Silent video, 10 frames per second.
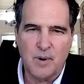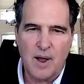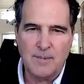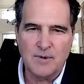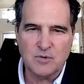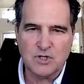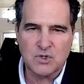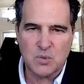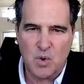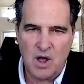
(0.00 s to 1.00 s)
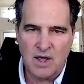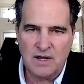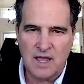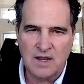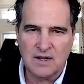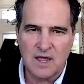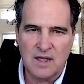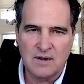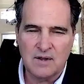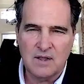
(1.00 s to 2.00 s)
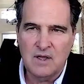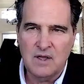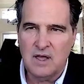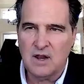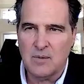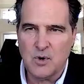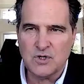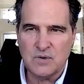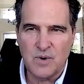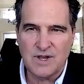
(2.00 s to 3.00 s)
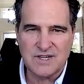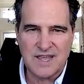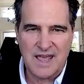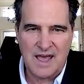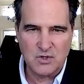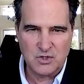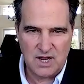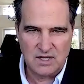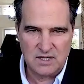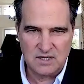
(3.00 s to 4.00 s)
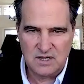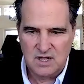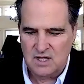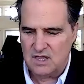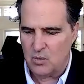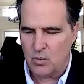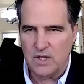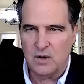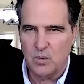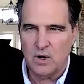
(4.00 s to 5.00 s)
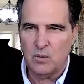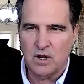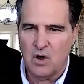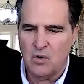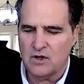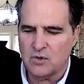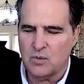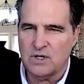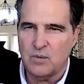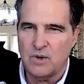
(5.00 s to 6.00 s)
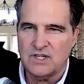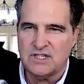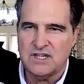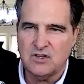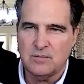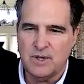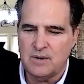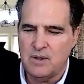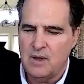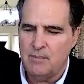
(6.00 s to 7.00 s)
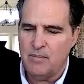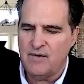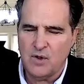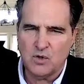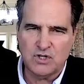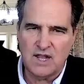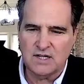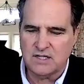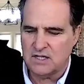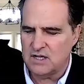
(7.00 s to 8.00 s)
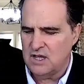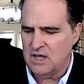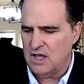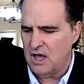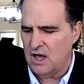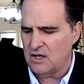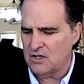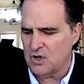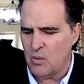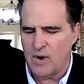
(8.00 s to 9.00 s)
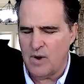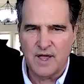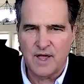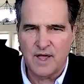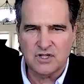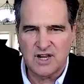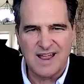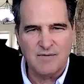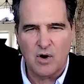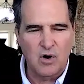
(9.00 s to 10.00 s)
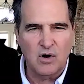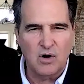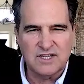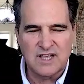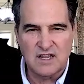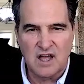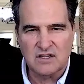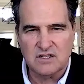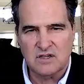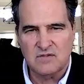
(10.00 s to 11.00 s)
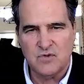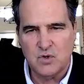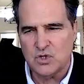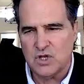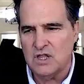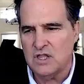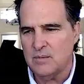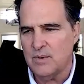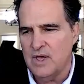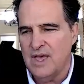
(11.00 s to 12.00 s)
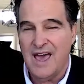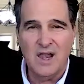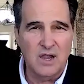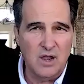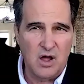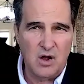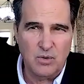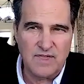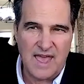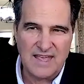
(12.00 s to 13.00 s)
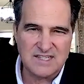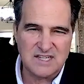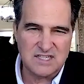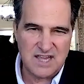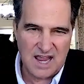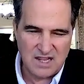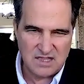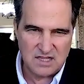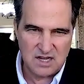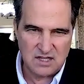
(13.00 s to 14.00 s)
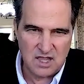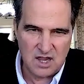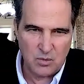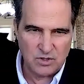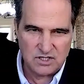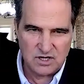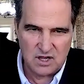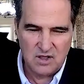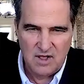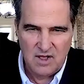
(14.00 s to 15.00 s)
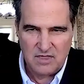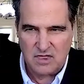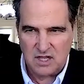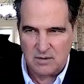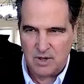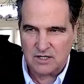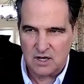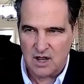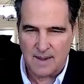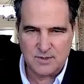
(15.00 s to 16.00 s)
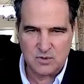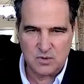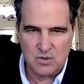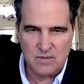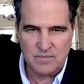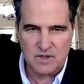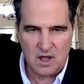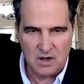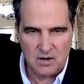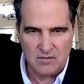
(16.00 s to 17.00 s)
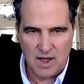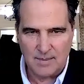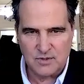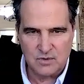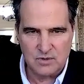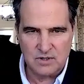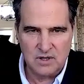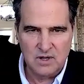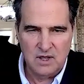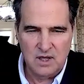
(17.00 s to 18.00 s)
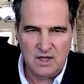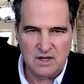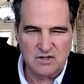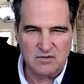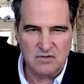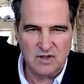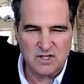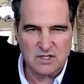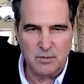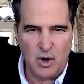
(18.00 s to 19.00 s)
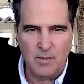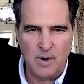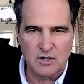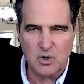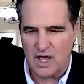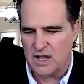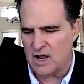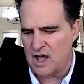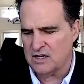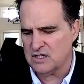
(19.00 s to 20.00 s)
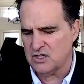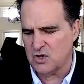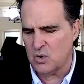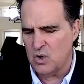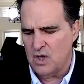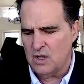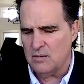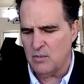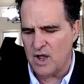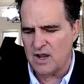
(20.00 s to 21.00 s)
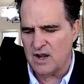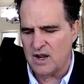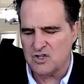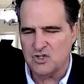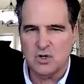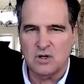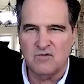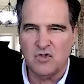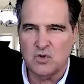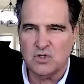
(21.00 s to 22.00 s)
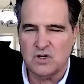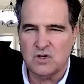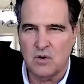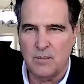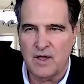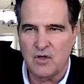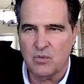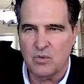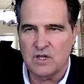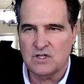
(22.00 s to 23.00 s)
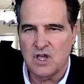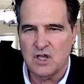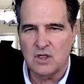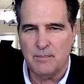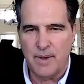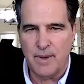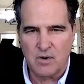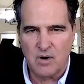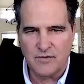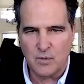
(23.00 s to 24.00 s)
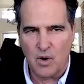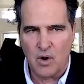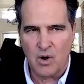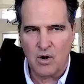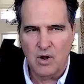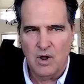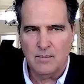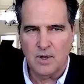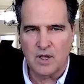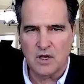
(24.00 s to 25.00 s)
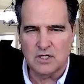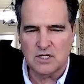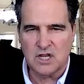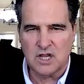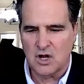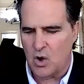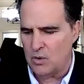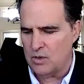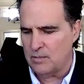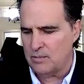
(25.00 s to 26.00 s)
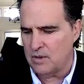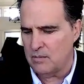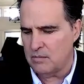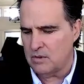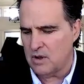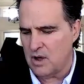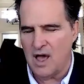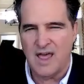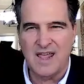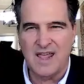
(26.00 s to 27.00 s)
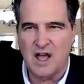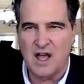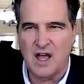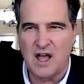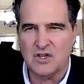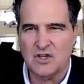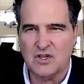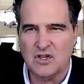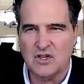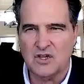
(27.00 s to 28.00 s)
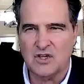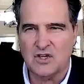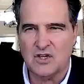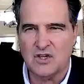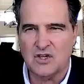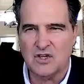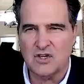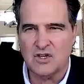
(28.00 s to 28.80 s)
problems with swine and and and commercially raised cow gelatin that we we don't want to go there. So we we seal them in buffalo gelatin uh, so away from the oxygen and have all these antioxidants infused in them, along with astaxanthin in there, which is a the thing that makes a lobster the color of lobster and and it's a it's a small molecule antioxidant. So the more antioxidants you can infuse into your omega threes, the better off you are because it can the the the antioxidant is going to do you great